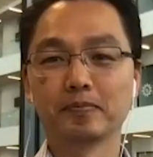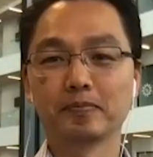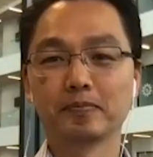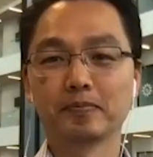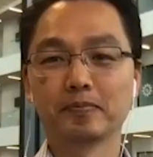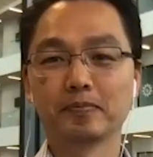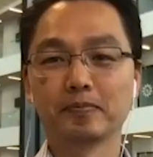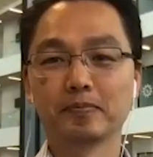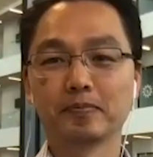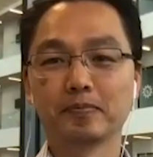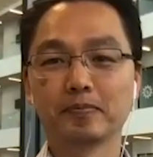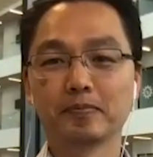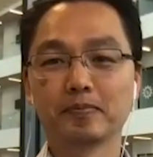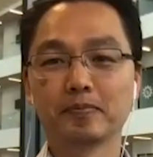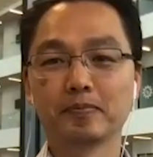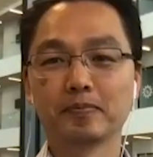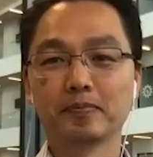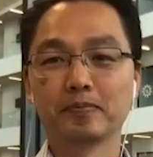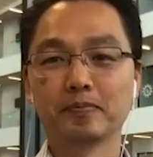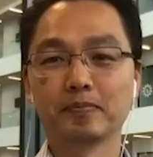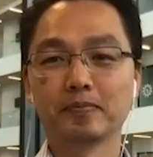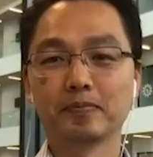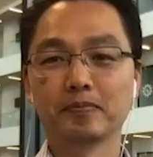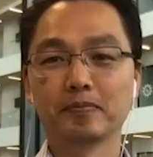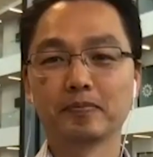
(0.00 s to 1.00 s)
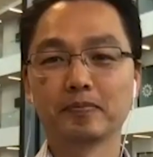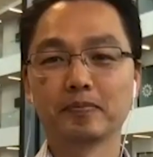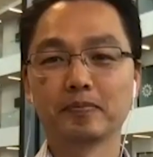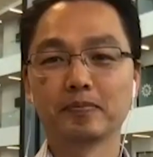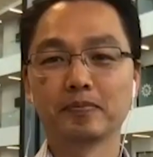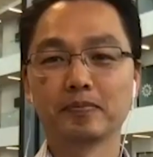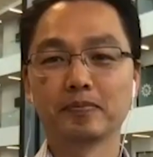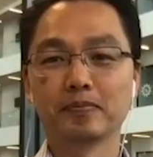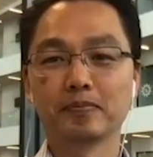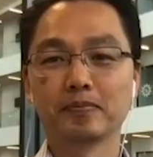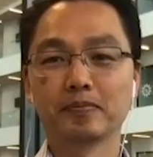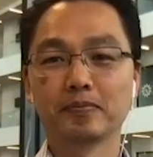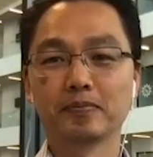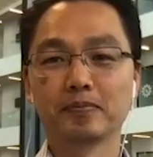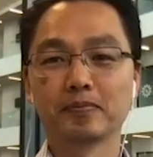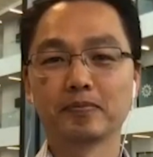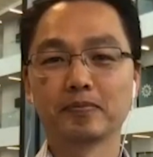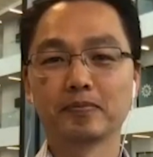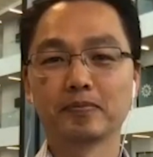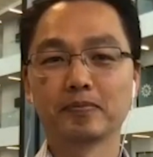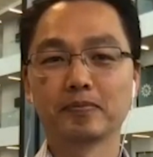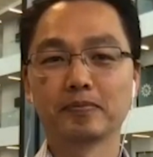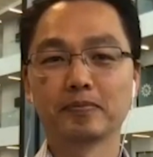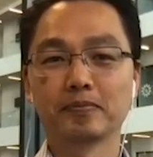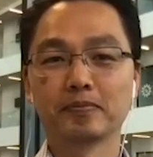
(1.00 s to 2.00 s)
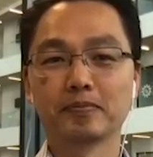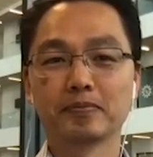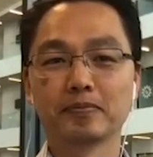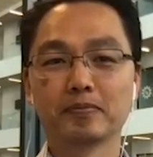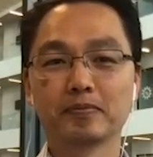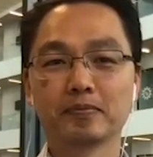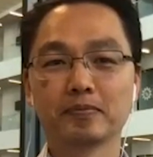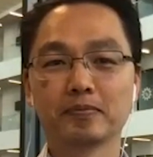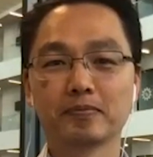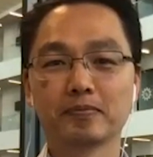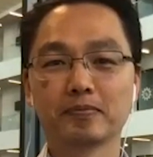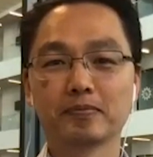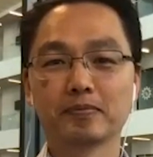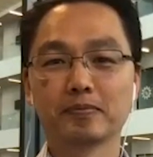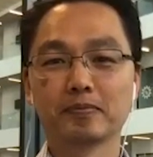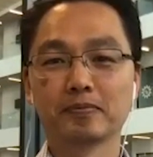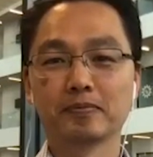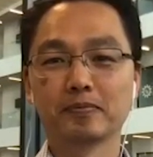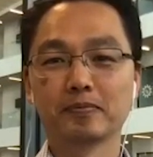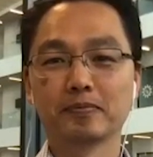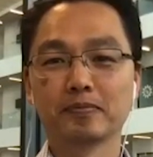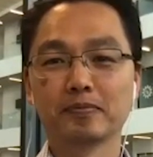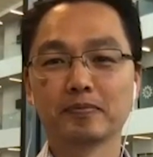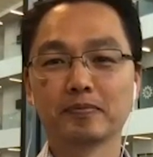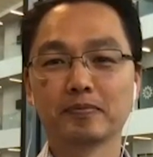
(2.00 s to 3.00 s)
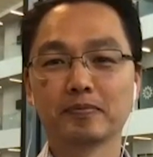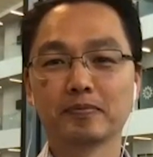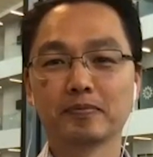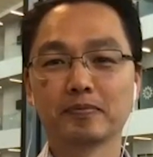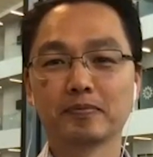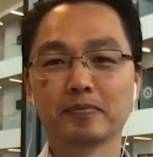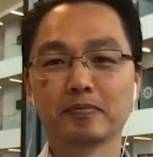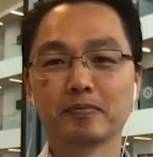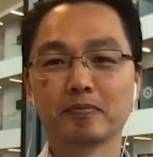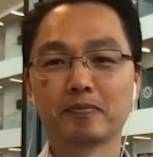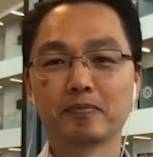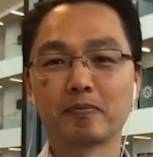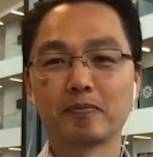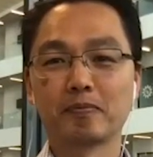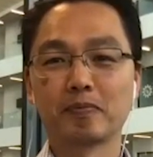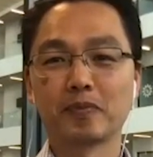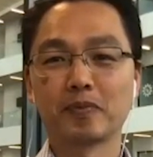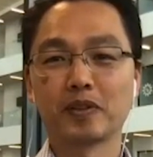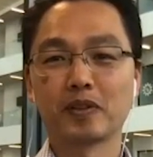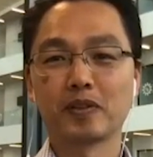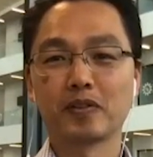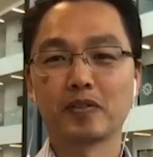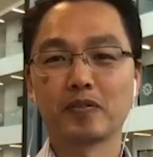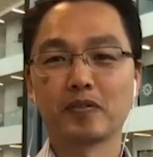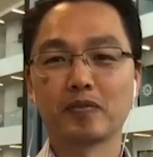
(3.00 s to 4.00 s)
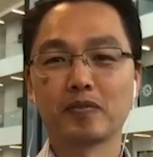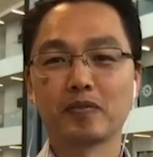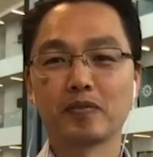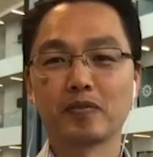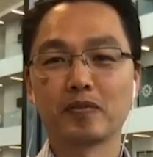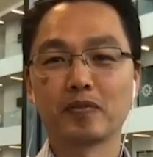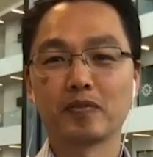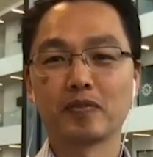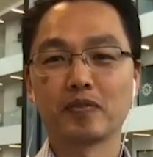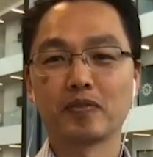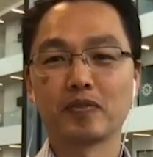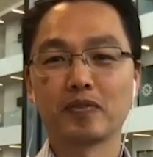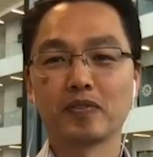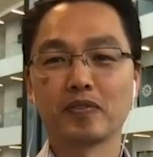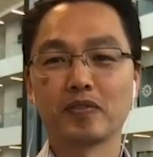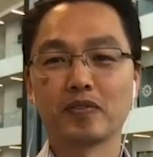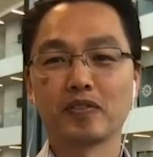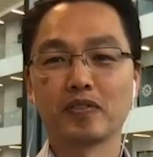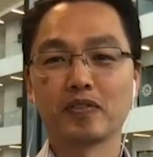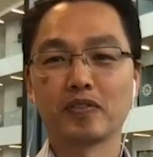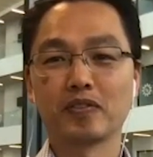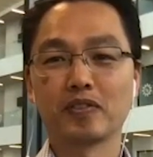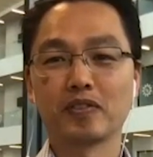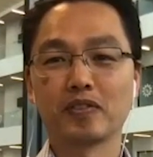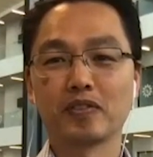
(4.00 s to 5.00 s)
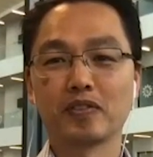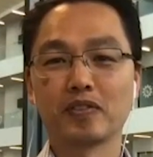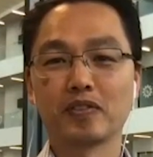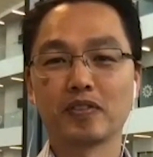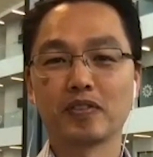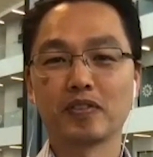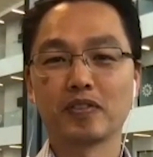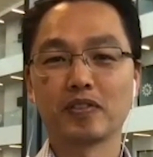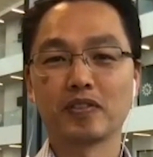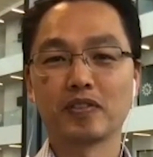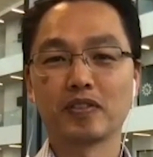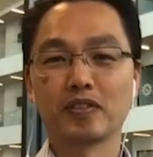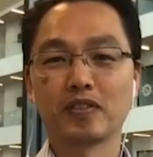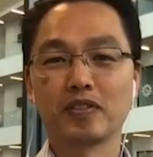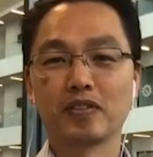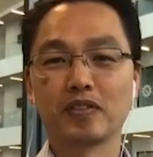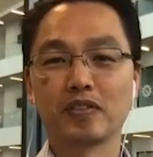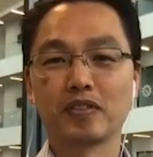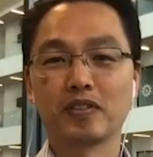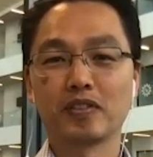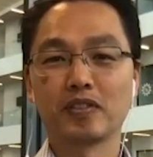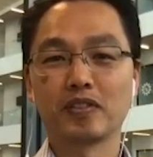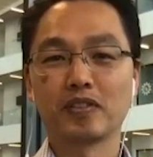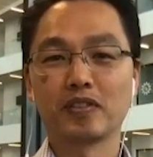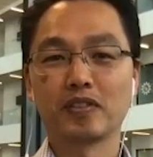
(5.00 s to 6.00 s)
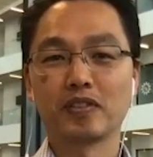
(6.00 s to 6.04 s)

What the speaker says: No words are spoken by the person on screen.